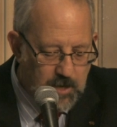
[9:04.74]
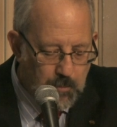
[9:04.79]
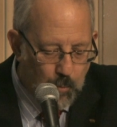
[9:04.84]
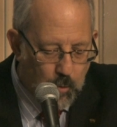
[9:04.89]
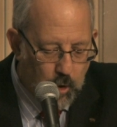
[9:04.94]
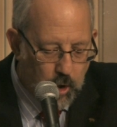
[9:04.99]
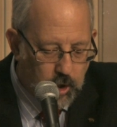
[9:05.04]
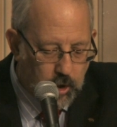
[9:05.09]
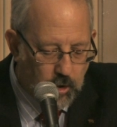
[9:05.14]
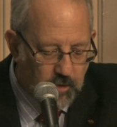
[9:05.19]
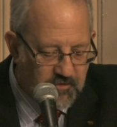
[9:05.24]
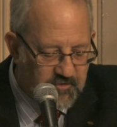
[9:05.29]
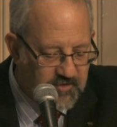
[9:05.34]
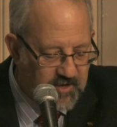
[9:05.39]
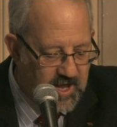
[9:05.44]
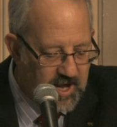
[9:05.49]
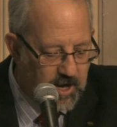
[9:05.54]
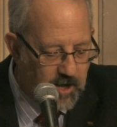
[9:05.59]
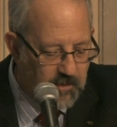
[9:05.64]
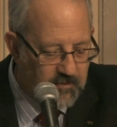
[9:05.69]
and work are
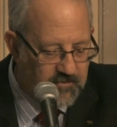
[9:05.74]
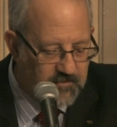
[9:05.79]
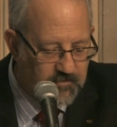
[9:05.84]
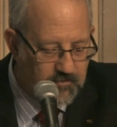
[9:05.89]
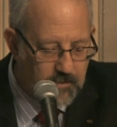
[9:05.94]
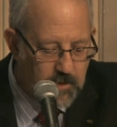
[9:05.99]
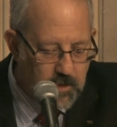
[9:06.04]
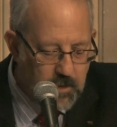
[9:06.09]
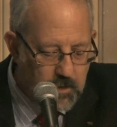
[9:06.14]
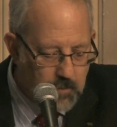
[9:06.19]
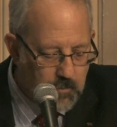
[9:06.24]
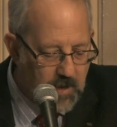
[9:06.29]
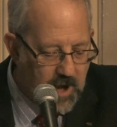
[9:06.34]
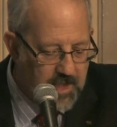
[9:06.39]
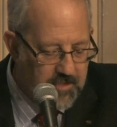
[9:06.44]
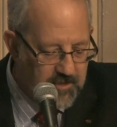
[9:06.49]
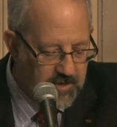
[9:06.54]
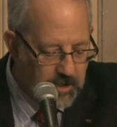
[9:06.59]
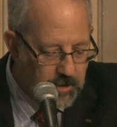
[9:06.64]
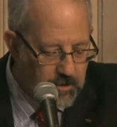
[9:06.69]
scarce
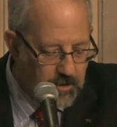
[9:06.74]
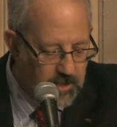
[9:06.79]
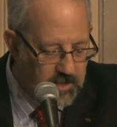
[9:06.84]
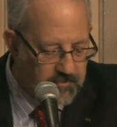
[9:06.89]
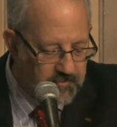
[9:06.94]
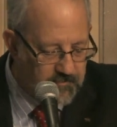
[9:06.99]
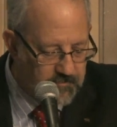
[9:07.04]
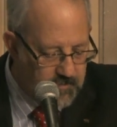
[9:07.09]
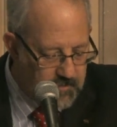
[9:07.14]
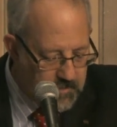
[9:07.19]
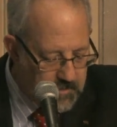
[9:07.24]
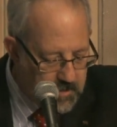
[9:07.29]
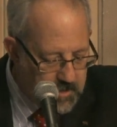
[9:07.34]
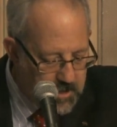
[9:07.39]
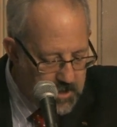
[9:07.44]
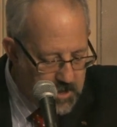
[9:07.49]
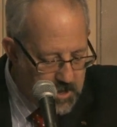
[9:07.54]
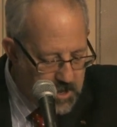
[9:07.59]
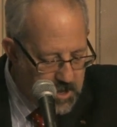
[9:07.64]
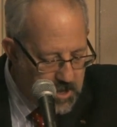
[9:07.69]
rather than goods.
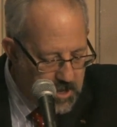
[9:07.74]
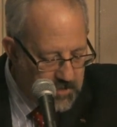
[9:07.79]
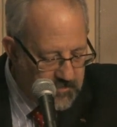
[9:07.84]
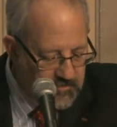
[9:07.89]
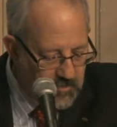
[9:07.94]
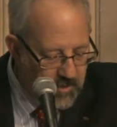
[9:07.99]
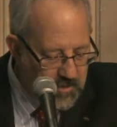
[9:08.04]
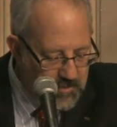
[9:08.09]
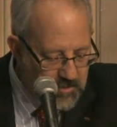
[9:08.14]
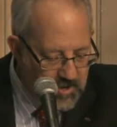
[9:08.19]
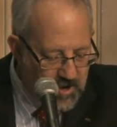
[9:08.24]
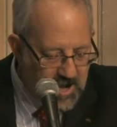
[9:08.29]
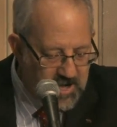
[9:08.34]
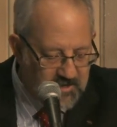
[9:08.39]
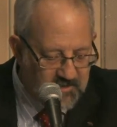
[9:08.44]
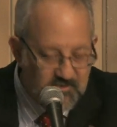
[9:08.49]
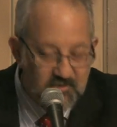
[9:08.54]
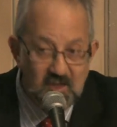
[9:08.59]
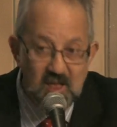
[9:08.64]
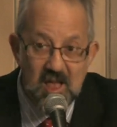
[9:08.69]
So he went on
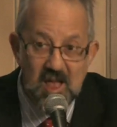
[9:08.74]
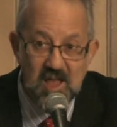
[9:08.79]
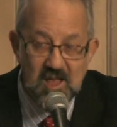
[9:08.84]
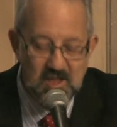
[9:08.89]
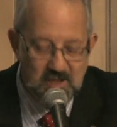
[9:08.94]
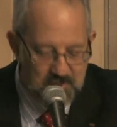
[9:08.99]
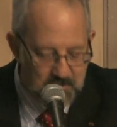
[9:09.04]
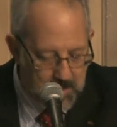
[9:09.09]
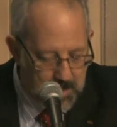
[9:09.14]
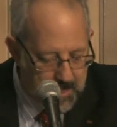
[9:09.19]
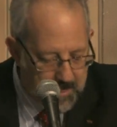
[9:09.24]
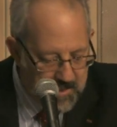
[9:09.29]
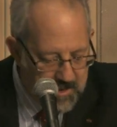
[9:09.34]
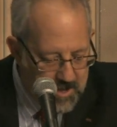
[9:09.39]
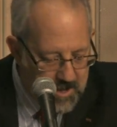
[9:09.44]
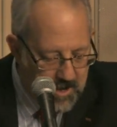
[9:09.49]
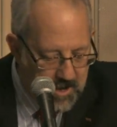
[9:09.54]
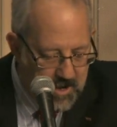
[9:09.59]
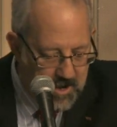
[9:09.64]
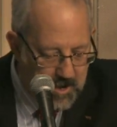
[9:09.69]
to say,
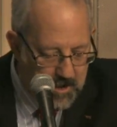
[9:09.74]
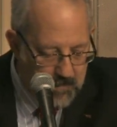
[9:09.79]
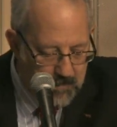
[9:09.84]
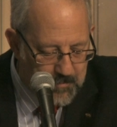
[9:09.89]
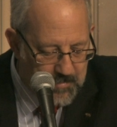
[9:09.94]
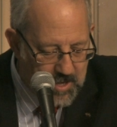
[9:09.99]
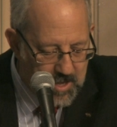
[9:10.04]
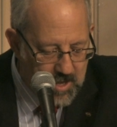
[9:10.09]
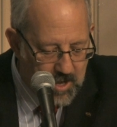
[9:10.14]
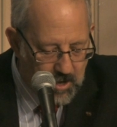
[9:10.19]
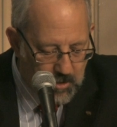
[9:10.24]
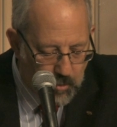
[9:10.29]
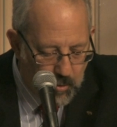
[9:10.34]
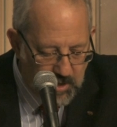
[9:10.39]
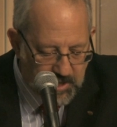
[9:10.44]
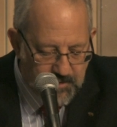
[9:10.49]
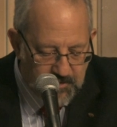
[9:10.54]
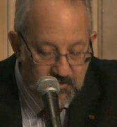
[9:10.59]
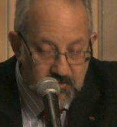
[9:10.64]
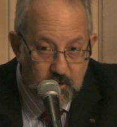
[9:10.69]

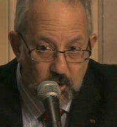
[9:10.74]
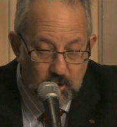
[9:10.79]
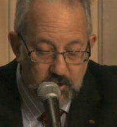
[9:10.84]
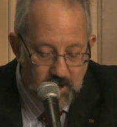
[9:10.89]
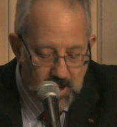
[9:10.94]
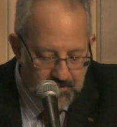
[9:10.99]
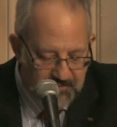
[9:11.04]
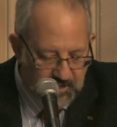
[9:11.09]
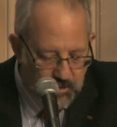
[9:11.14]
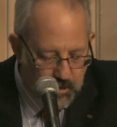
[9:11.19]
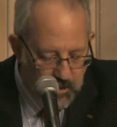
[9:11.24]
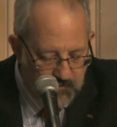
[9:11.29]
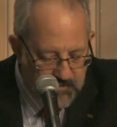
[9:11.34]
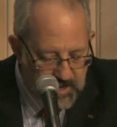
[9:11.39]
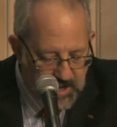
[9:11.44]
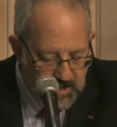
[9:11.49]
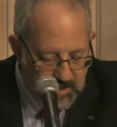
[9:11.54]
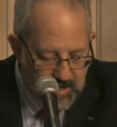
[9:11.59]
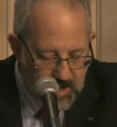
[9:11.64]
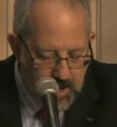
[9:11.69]
according to this
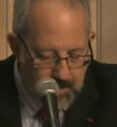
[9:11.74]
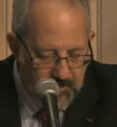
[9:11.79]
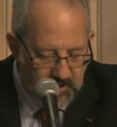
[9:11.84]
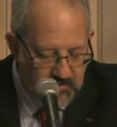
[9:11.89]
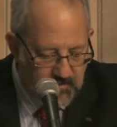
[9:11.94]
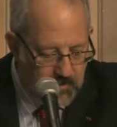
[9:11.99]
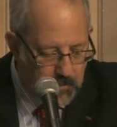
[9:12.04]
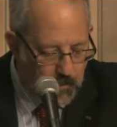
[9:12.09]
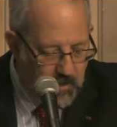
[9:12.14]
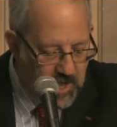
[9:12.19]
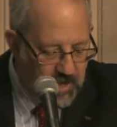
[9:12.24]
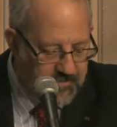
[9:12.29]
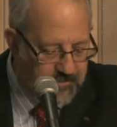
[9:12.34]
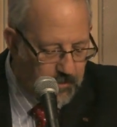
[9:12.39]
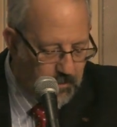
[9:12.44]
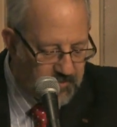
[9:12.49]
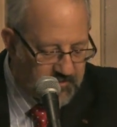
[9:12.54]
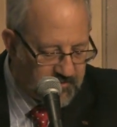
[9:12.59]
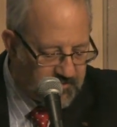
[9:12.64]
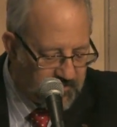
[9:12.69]
topsy-turvy economics, the
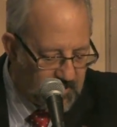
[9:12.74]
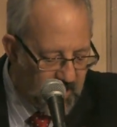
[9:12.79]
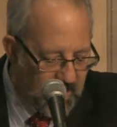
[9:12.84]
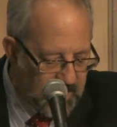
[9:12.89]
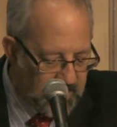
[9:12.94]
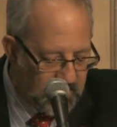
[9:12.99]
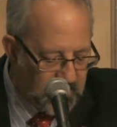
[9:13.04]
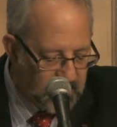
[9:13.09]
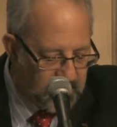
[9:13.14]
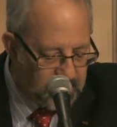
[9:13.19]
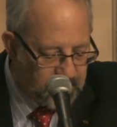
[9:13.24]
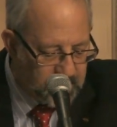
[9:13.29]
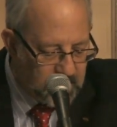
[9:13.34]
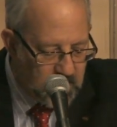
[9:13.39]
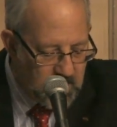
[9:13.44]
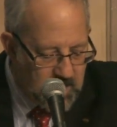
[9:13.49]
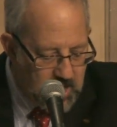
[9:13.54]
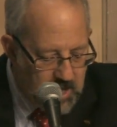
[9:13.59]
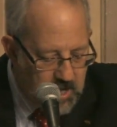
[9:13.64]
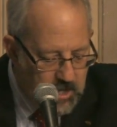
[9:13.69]
wealthier a society is
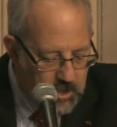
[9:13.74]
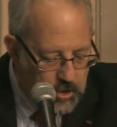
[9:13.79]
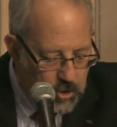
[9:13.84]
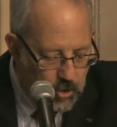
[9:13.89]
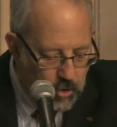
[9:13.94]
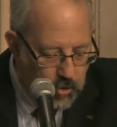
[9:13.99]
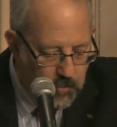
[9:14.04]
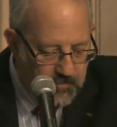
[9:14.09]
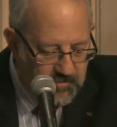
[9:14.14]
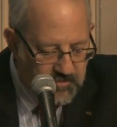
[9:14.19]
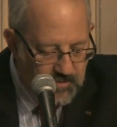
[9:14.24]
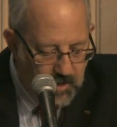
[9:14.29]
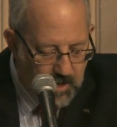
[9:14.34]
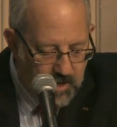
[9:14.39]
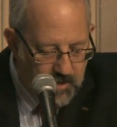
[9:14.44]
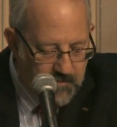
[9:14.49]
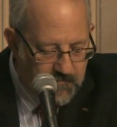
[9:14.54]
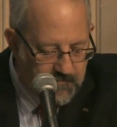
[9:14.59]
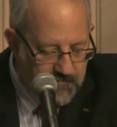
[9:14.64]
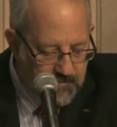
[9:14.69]
in terms
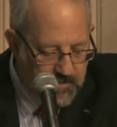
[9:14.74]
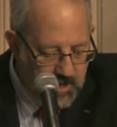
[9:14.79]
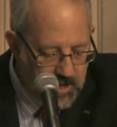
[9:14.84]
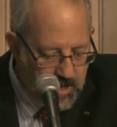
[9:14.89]
of